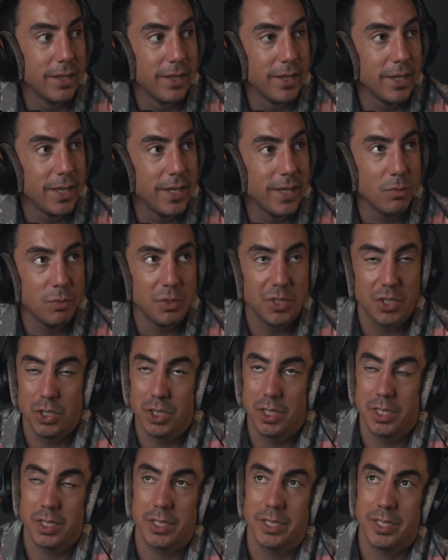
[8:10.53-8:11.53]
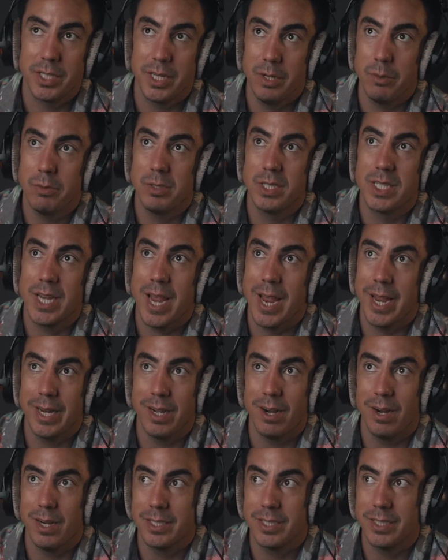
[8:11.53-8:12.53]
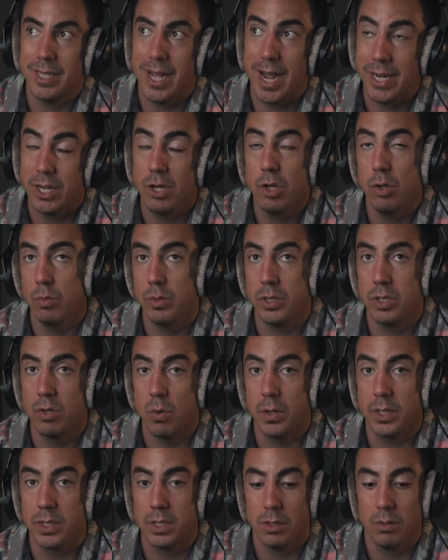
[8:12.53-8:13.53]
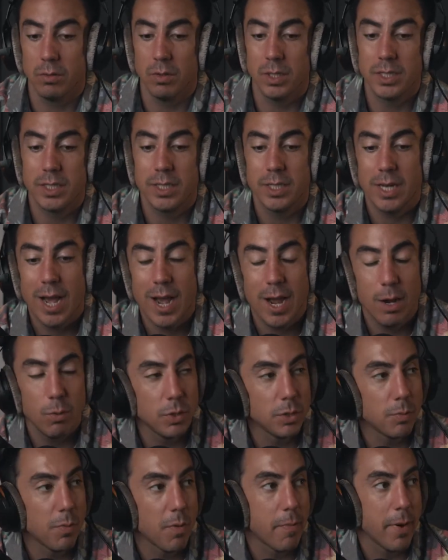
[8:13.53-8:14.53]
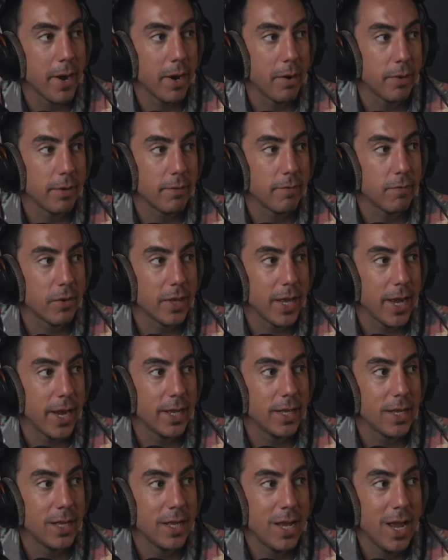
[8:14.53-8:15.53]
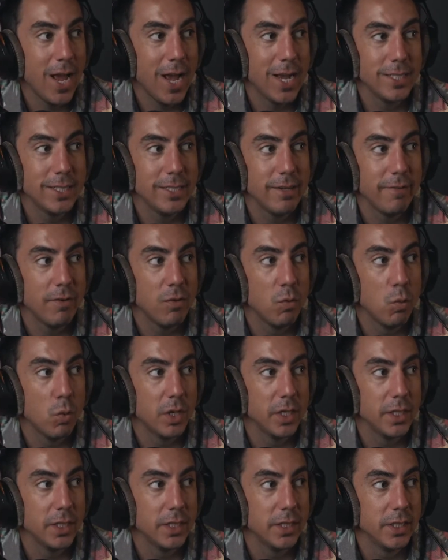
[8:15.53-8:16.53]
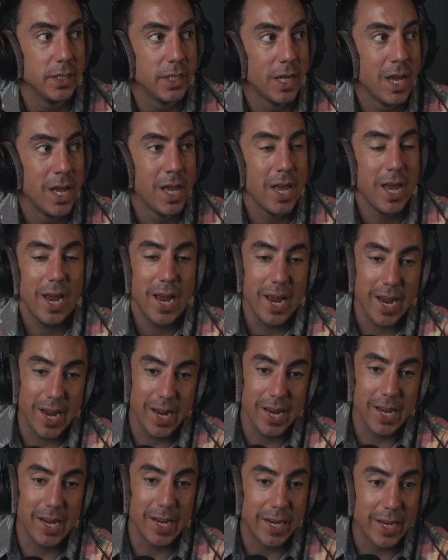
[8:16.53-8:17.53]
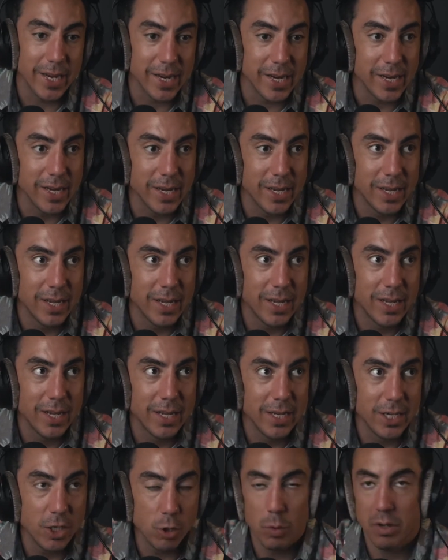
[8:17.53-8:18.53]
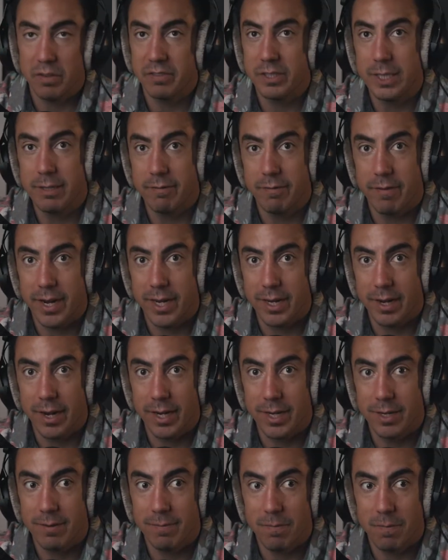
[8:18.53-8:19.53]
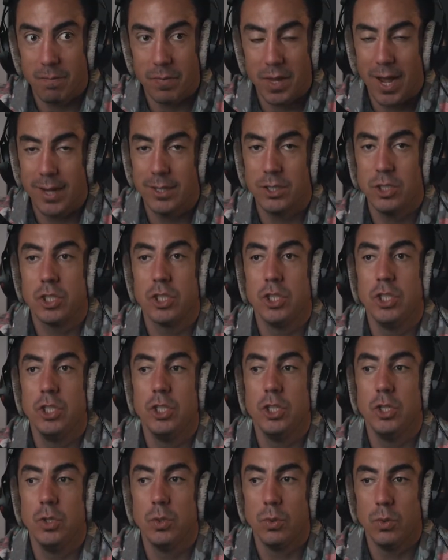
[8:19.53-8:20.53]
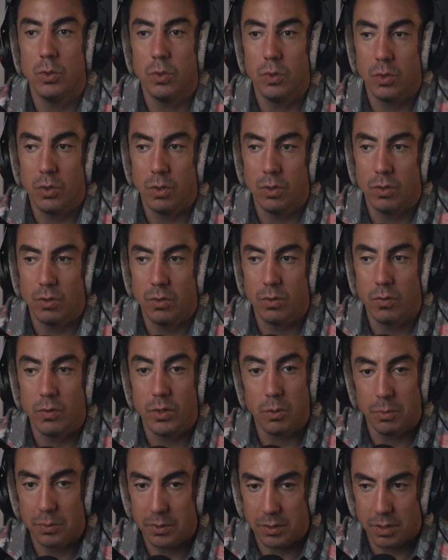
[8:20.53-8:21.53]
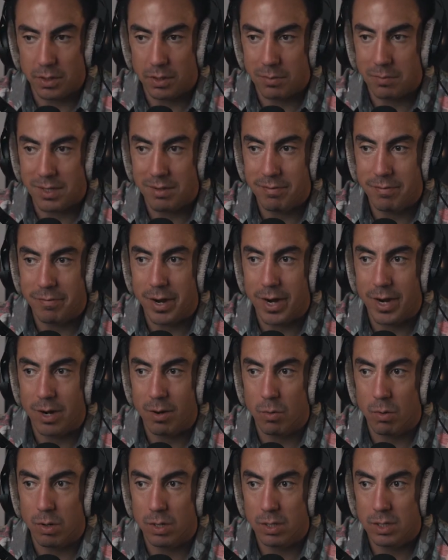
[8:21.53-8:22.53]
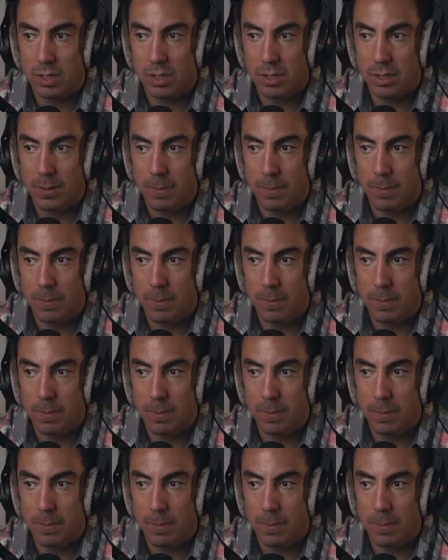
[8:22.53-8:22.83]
It was chaos. I knew it was going to. Listen, I was preparing for that as if it was a UFC fight night. I just knew there was going to be fireworks.